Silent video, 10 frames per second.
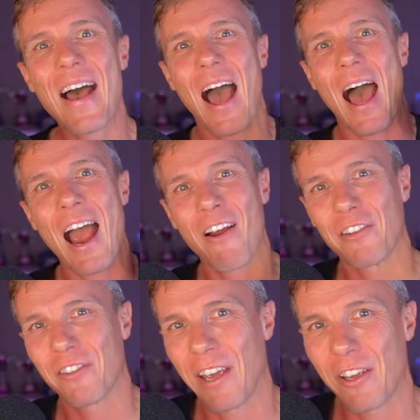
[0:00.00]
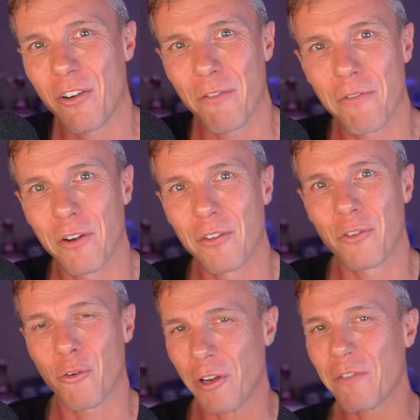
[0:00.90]
RSA conference
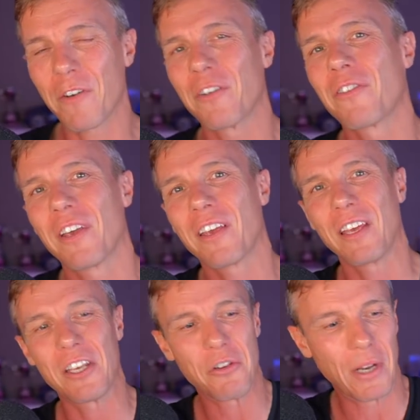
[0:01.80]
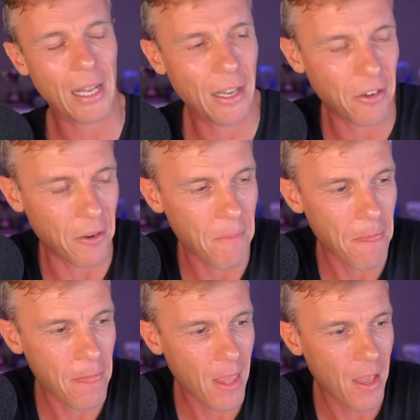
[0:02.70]
or InfoSec EU in London,
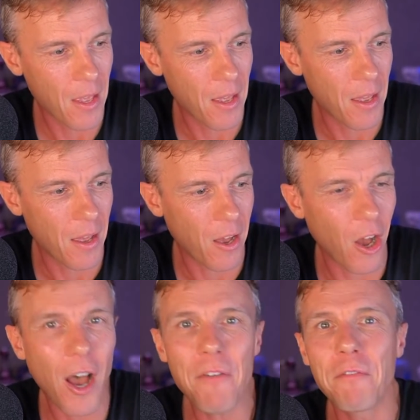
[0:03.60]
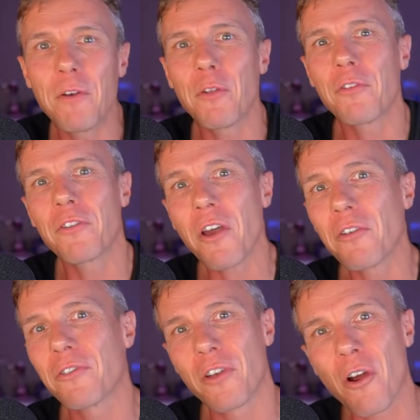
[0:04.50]
I feel so
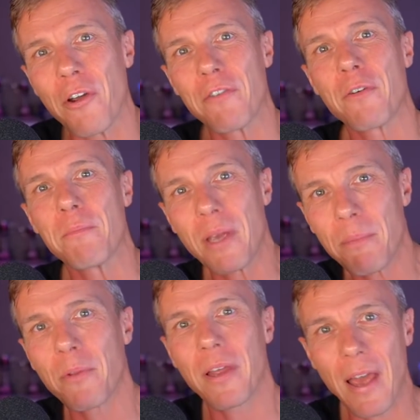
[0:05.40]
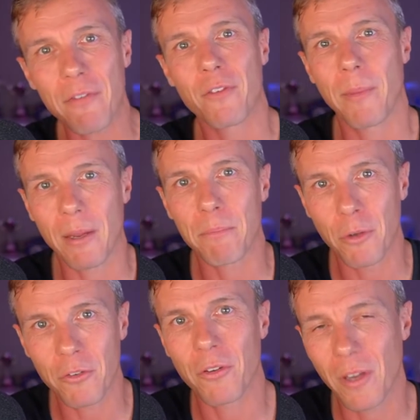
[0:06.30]
sorry for people that have to make
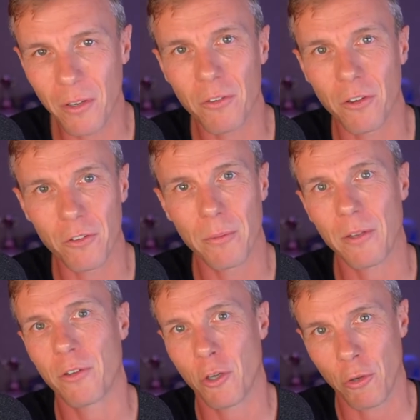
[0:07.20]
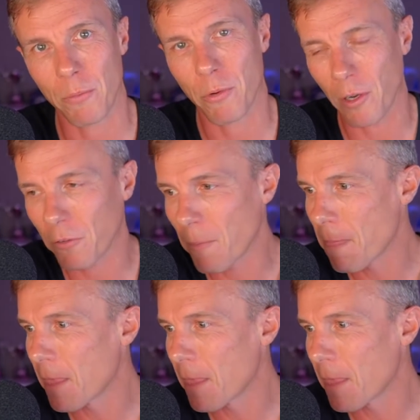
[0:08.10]
purchasing decisions about security products.